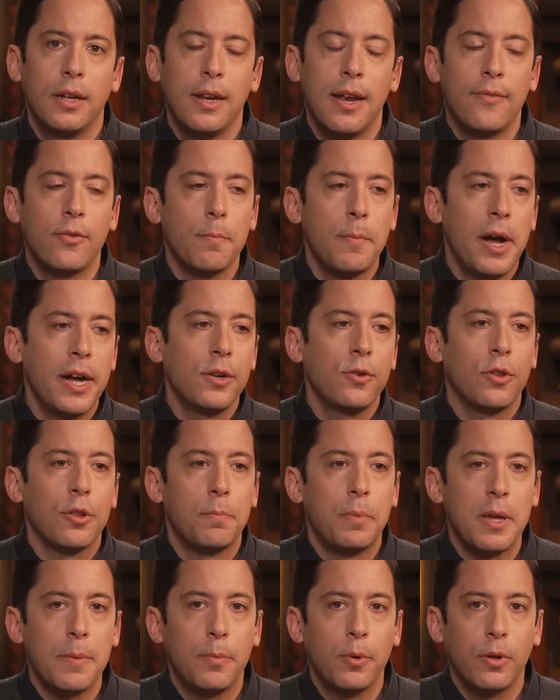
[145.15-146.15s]
Never mind all
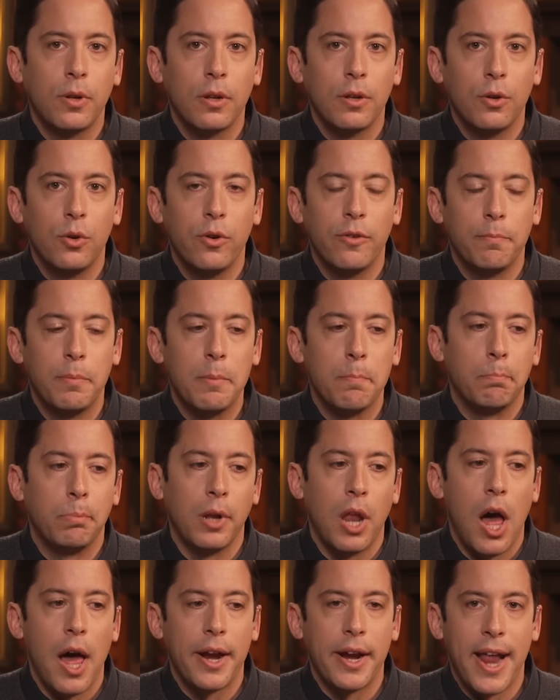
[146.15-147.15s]
the people who have been
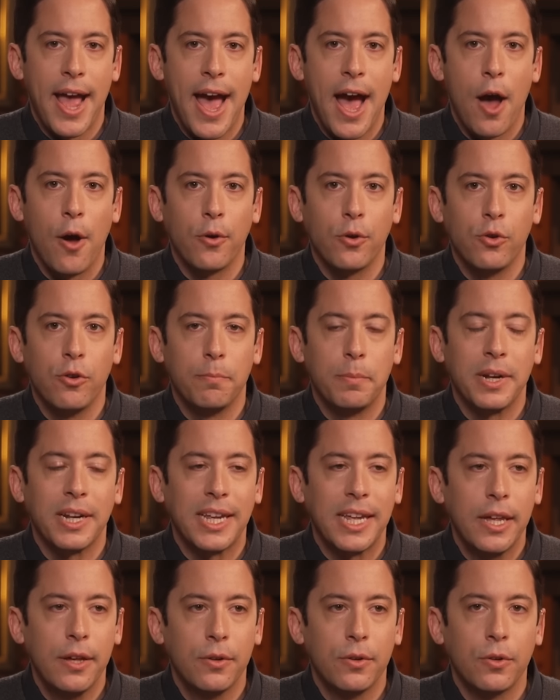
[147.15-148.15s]
blotted out, who have
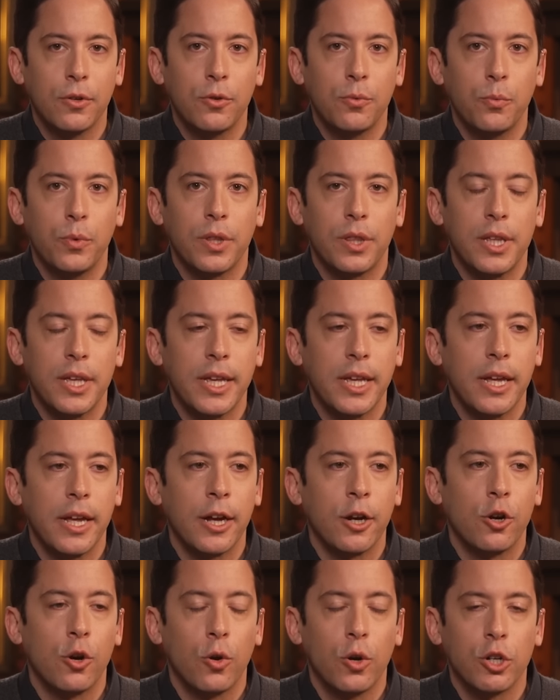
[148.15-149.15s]
been killed with the
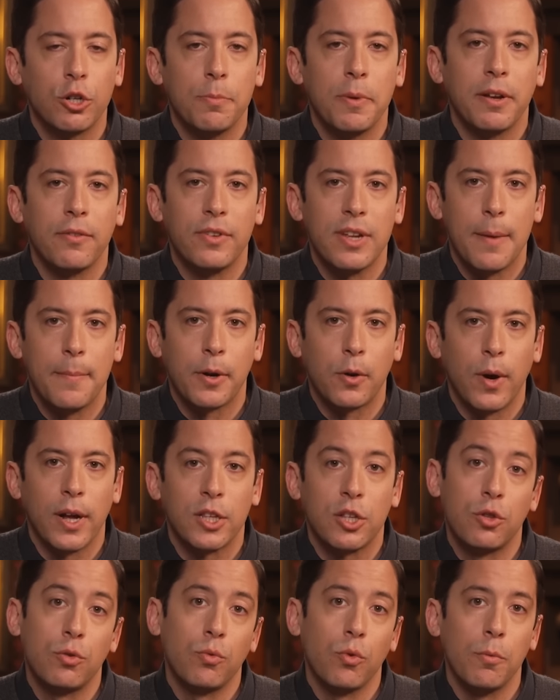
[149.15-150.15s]
encouragement of
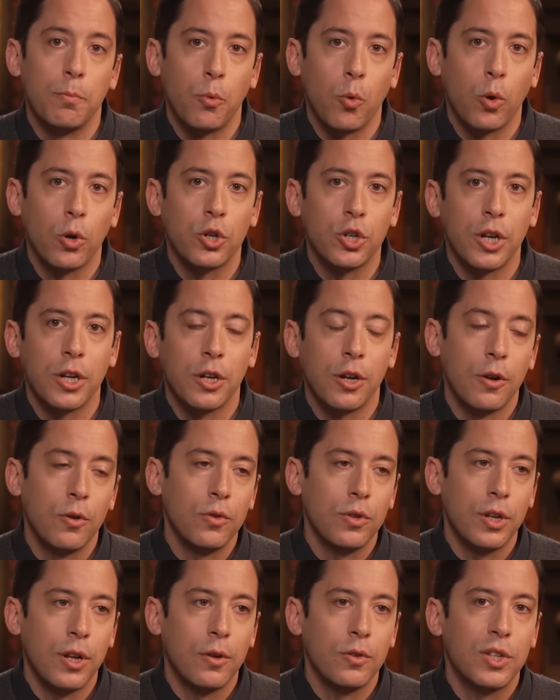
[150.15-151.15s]
Democrats through abortion. You
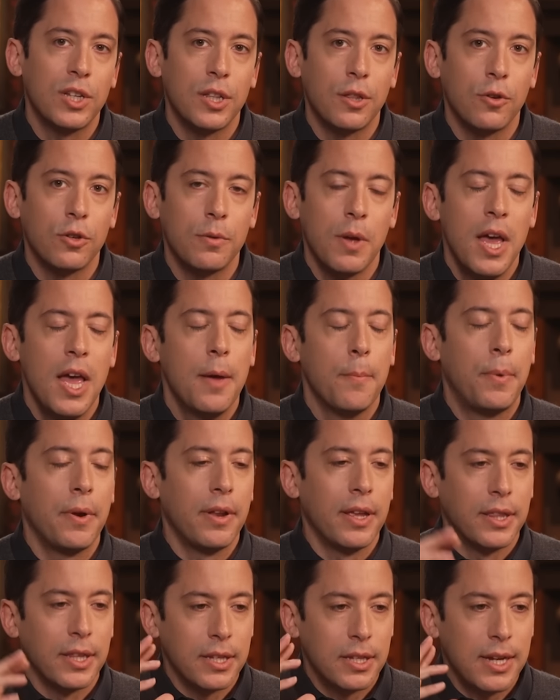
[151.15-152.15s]
don't you don't see those.
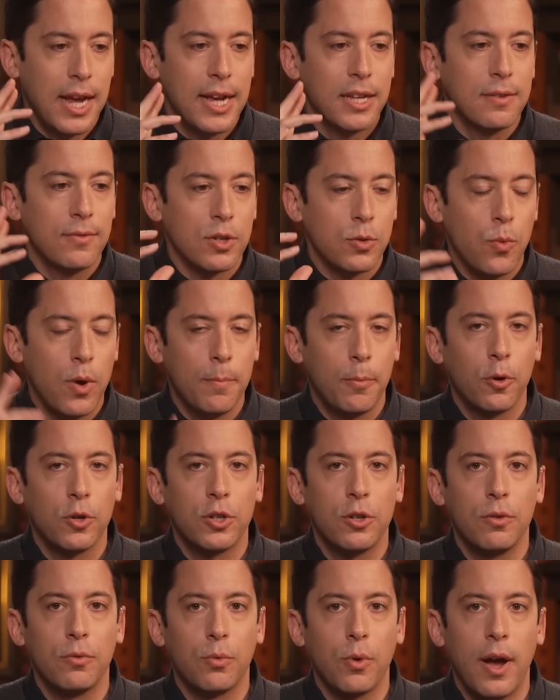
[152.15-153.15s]
But in this case of this one
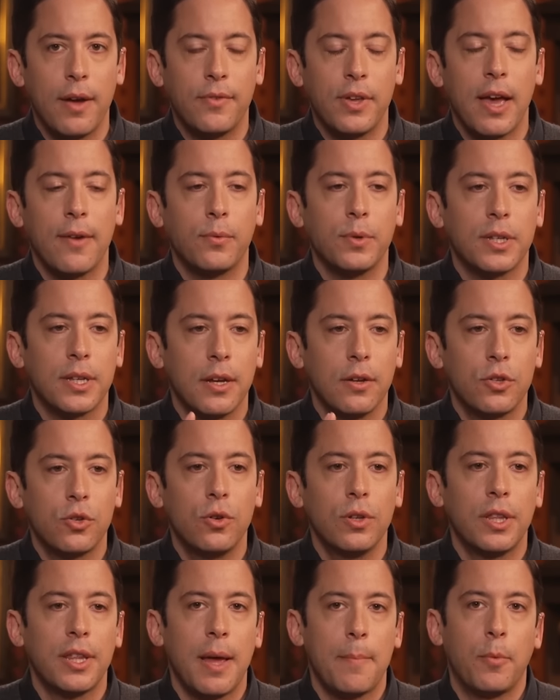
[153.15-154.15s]
person through IVF, we say, oh,
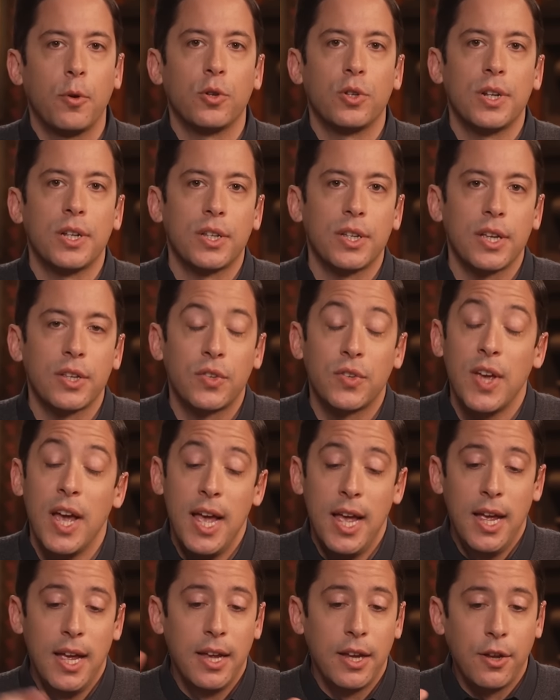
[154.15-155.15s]
good that that person exists.
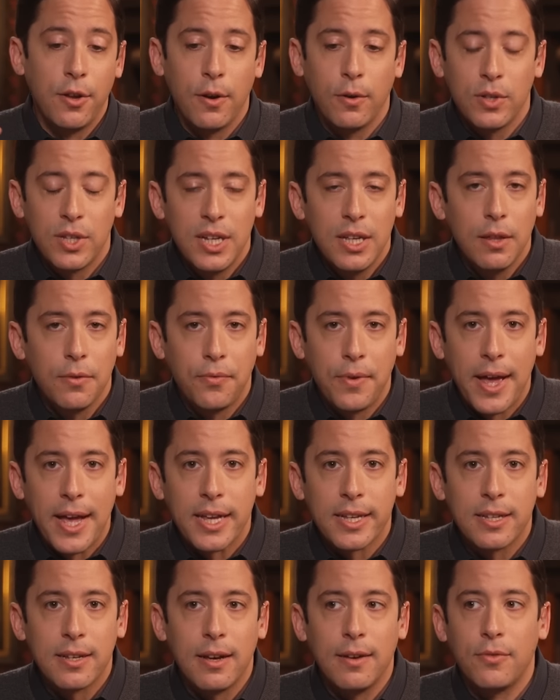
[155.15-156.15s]
You don't see the
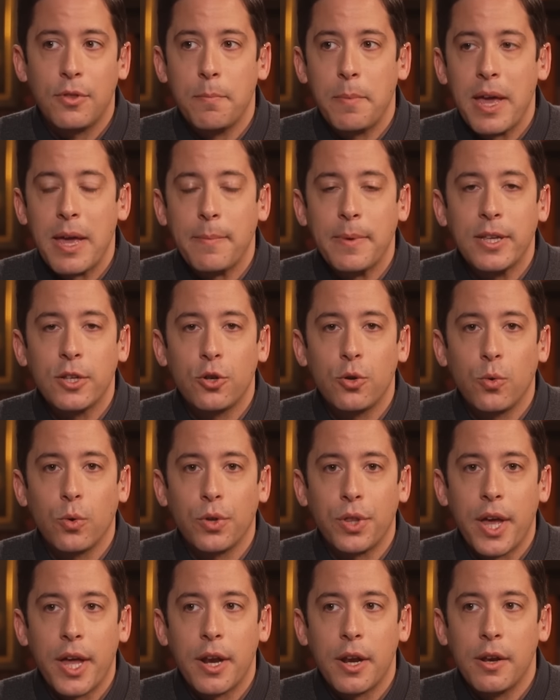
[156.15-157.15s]
face of the babies who
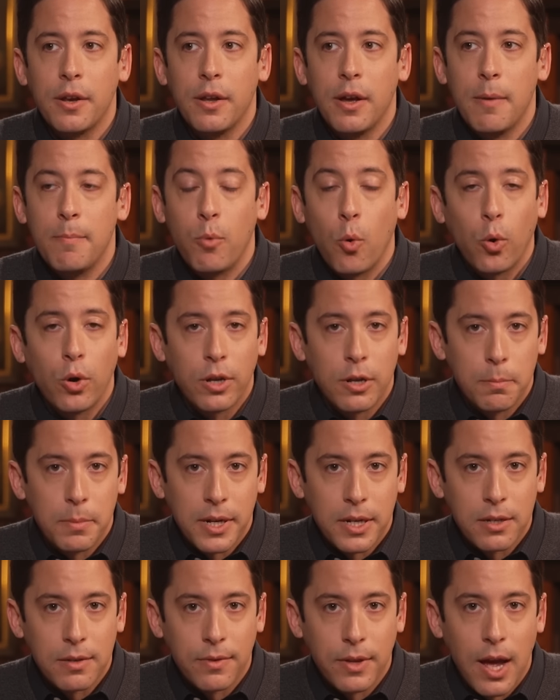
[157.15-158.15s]
were then aborted
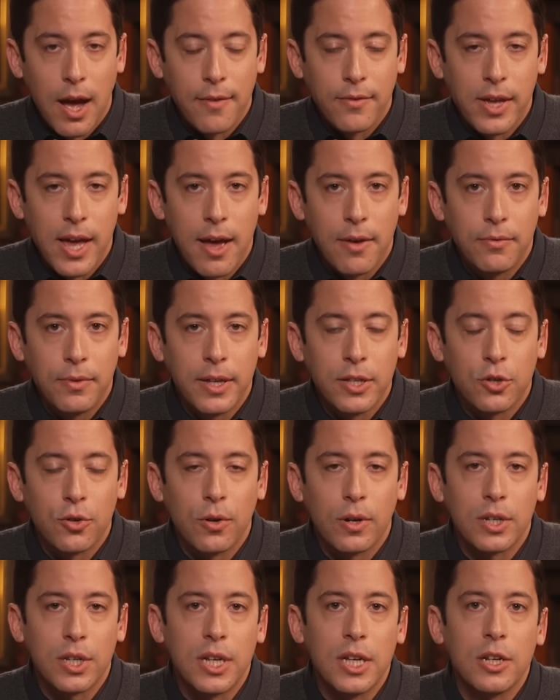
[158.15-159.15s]
because of the IVF and
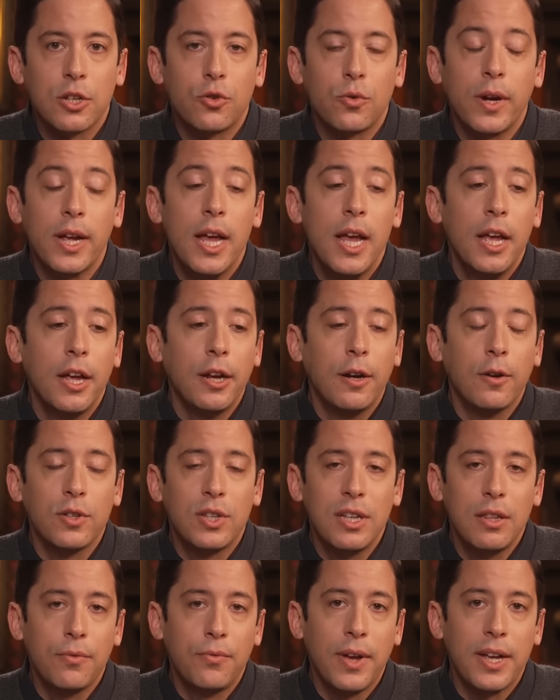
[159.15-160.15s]
surrogacy industry. You don't
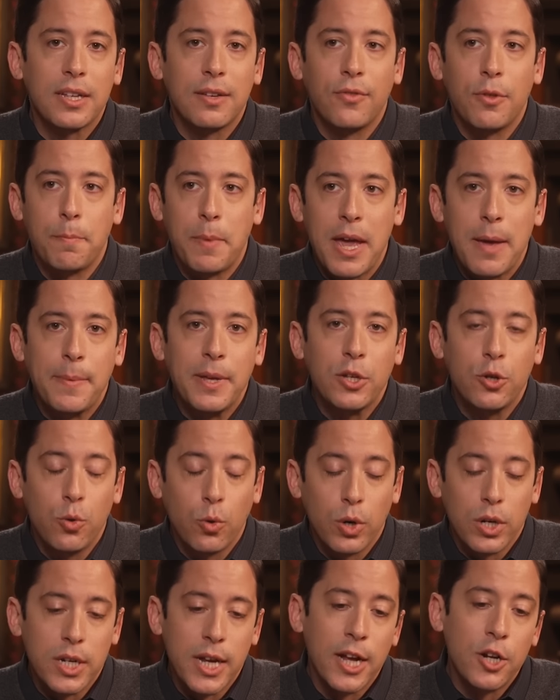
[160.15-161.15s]
see the face of the babies who
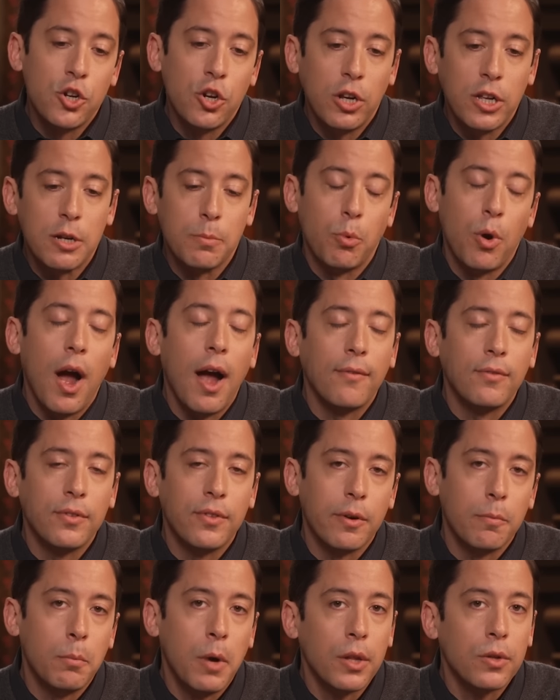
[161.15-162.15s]
were intentionally deprived
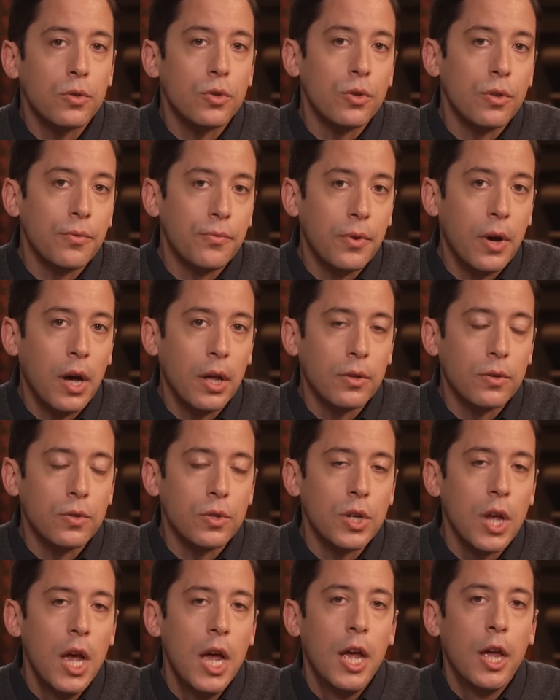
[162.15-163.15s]
of their mothers or their
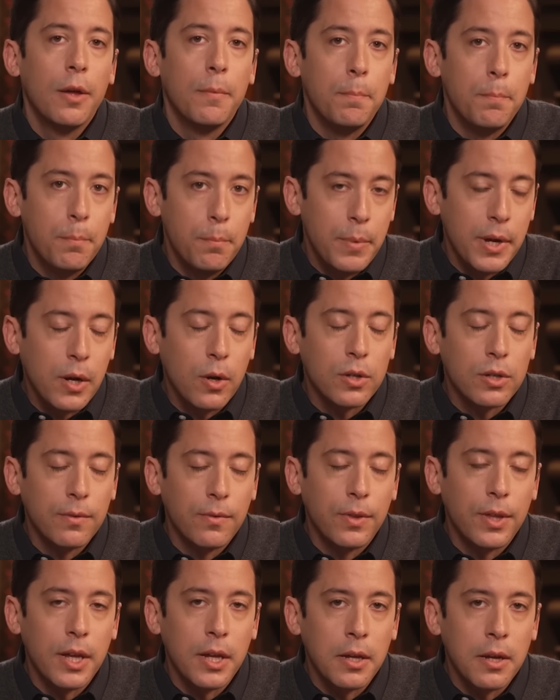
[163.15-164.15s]
fathers because
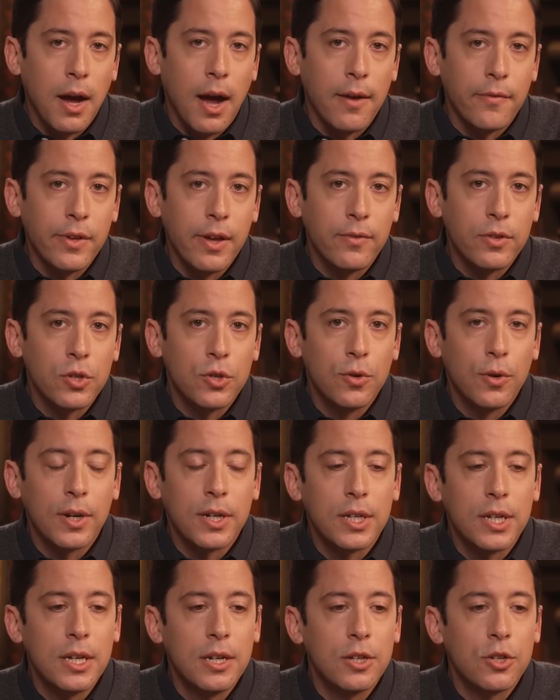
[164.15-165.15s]
of the IVF and
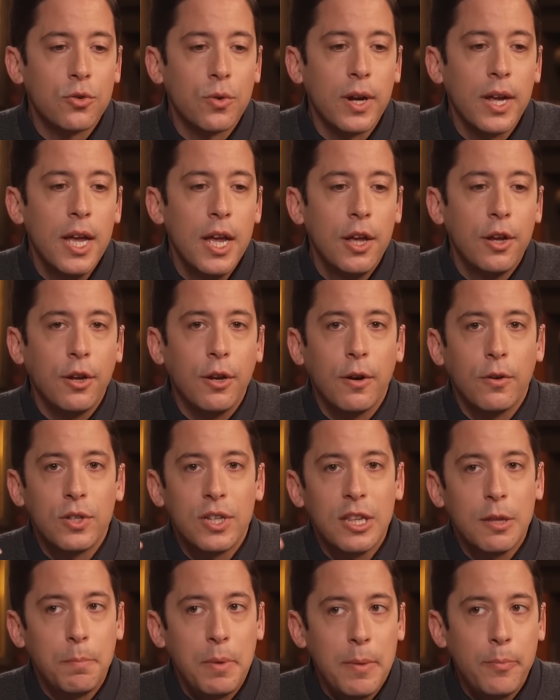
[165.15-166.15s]
surrogacy industry. You don't
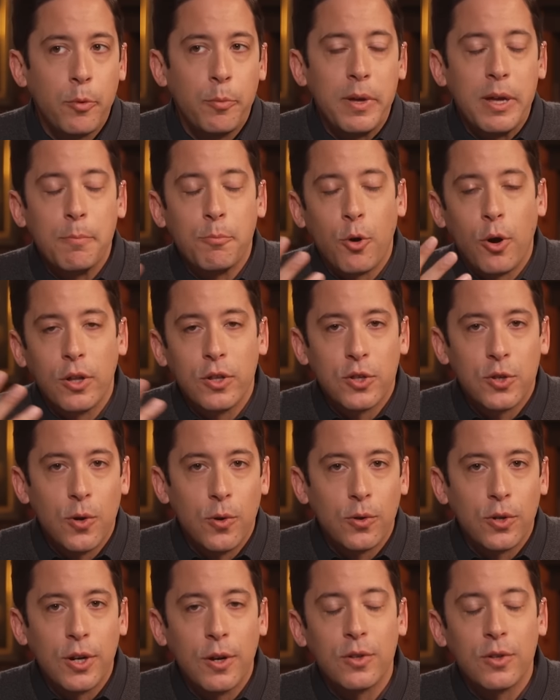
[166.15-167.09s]
see the people being bought and sold.